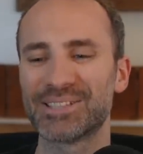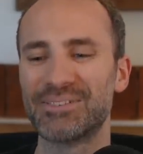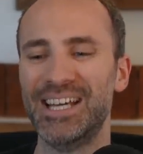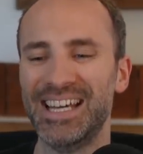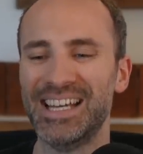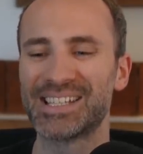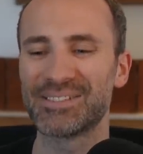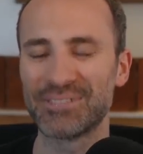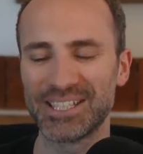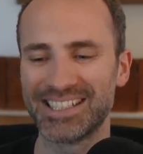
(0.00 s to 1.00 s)
yeah, someone
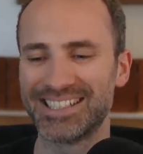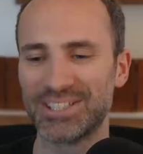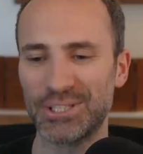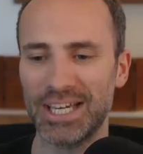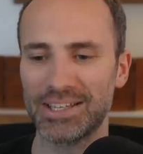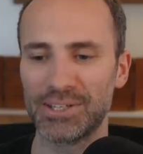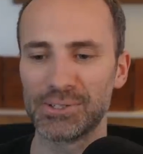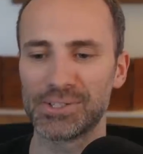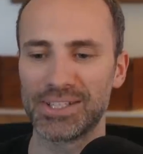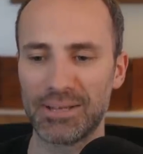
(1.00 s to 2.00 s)
someone in chat
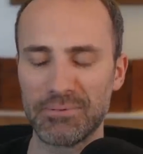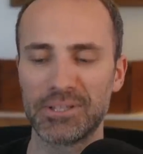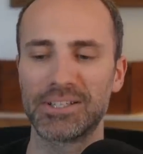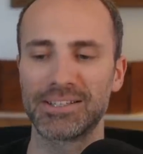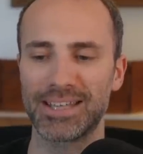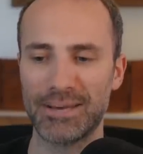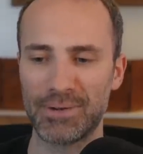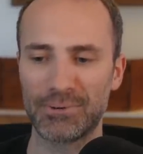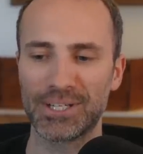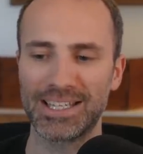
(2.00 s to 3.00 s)
knows the name of the
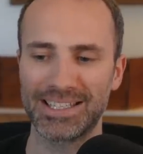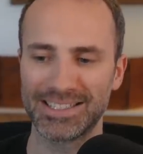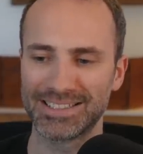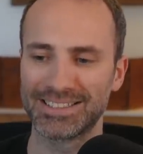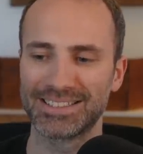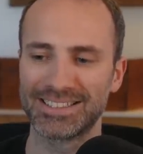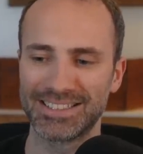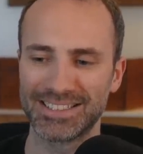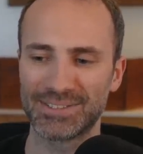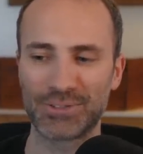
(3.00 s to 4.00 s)
camp I work at.
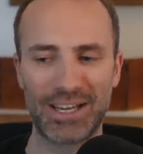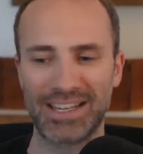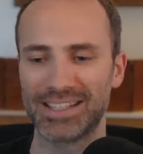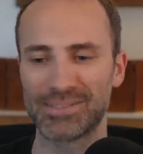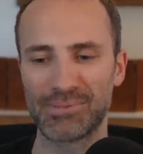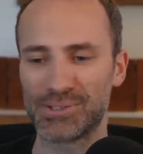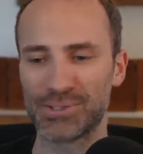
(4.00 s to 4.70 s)
It's great. It's